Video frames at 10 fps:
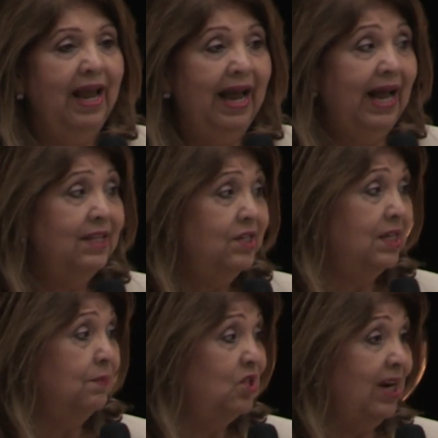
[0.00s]
adds
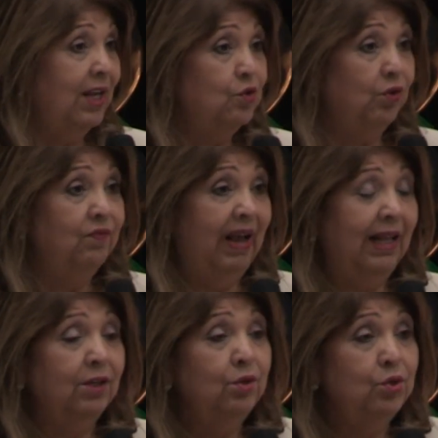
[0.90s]
substantial
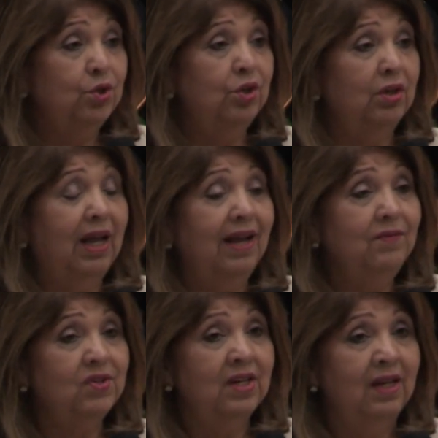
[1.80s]
value to your
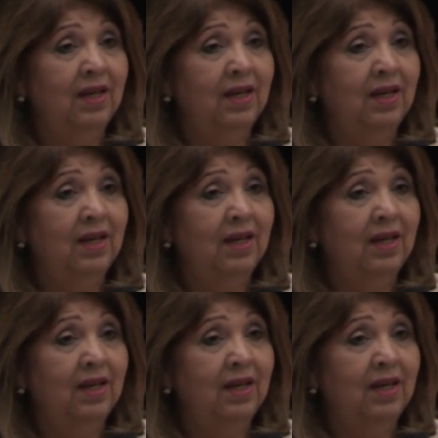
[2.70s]
lives.